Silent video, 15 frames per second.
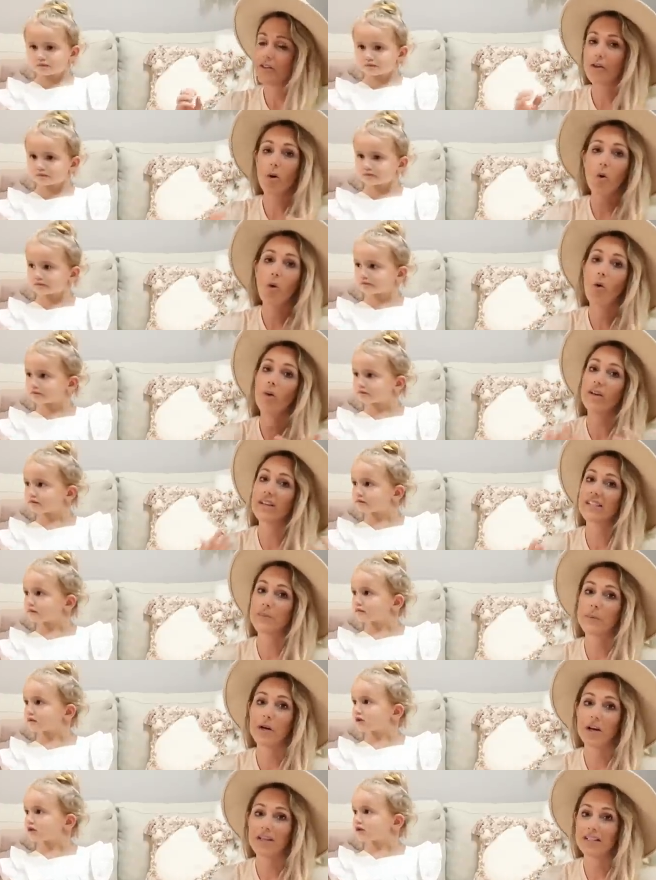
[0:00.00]
Speaker 1: the whole
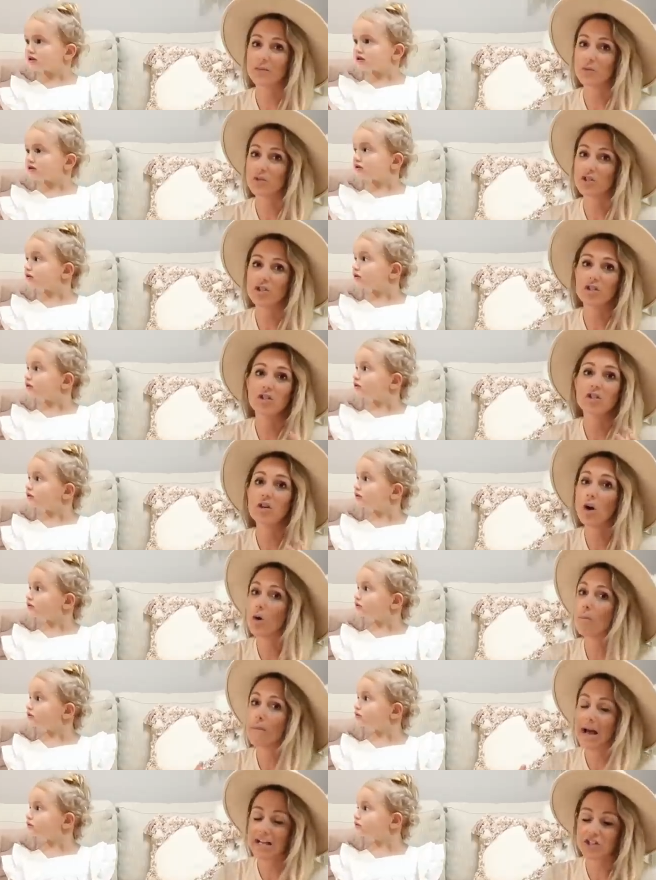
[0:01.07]
experience was just
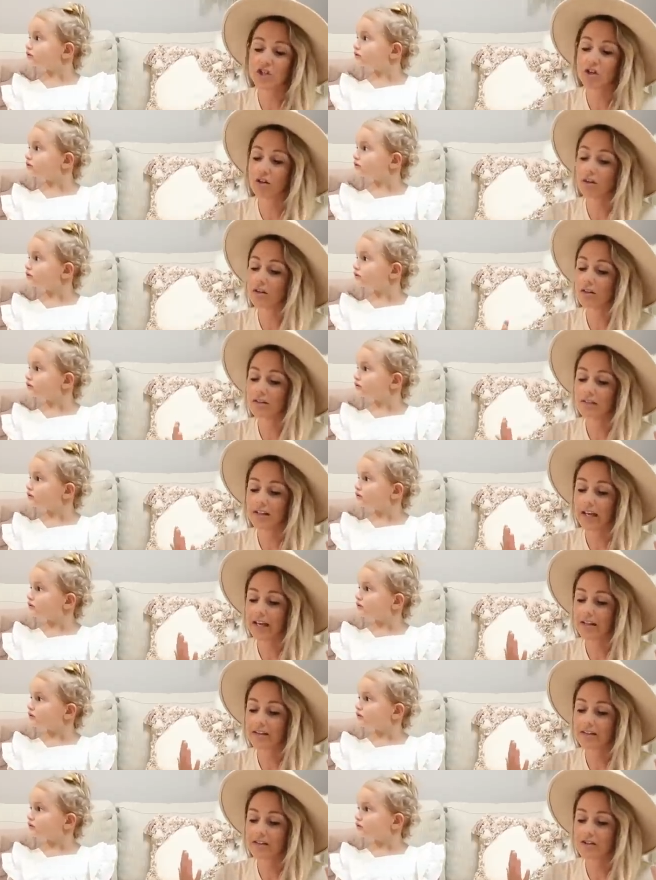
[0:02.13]
so magical.
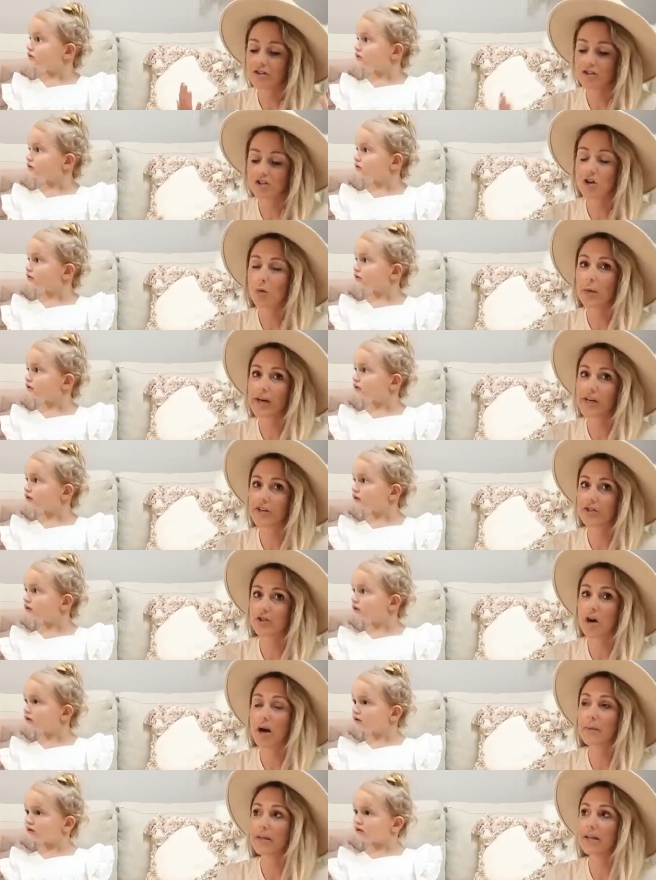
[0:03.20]
Like, there's no way to
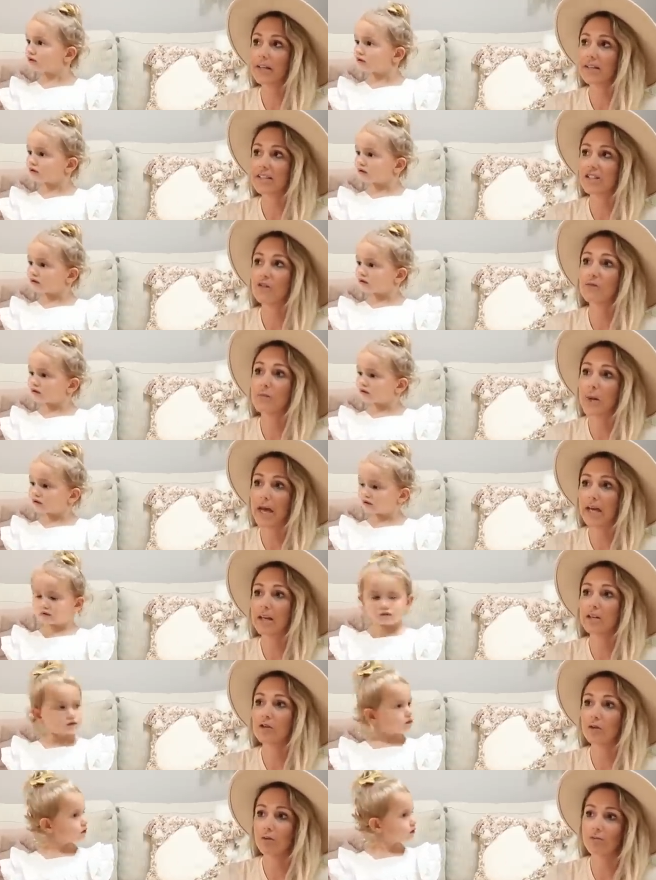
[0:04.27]
describe it unless you've
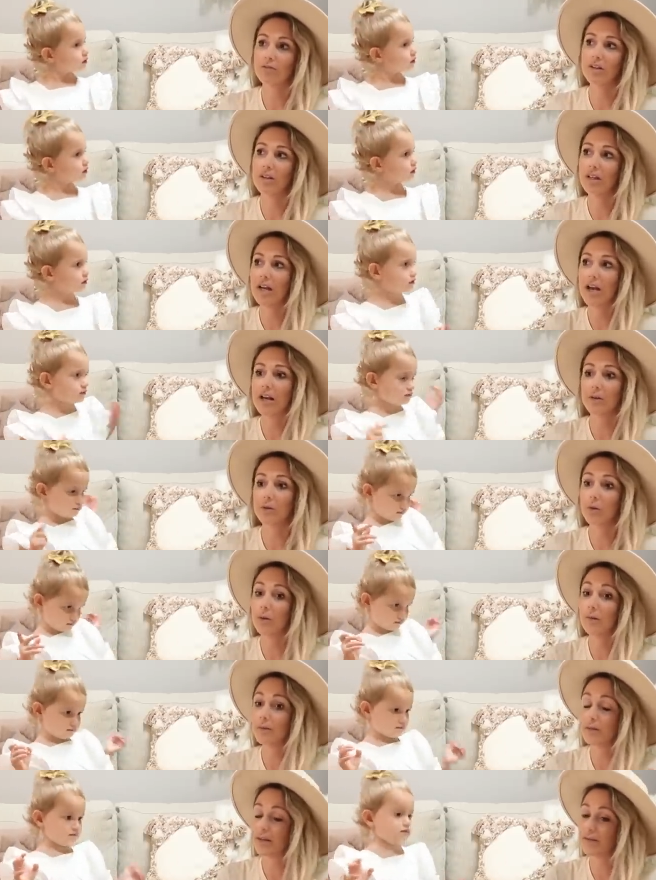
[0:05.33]
been. You don't really, I don't
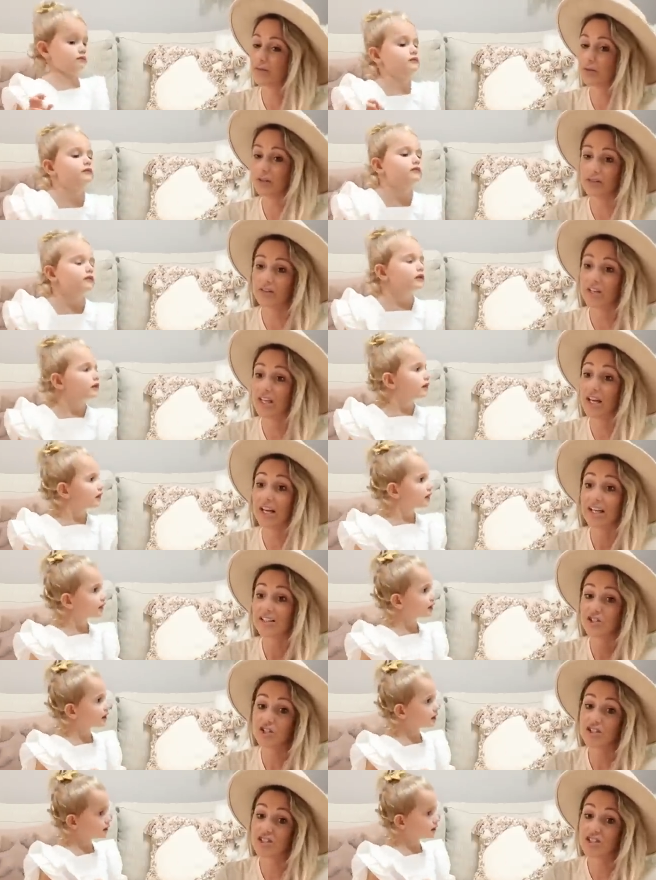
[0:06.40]
know if you'll even get it. It's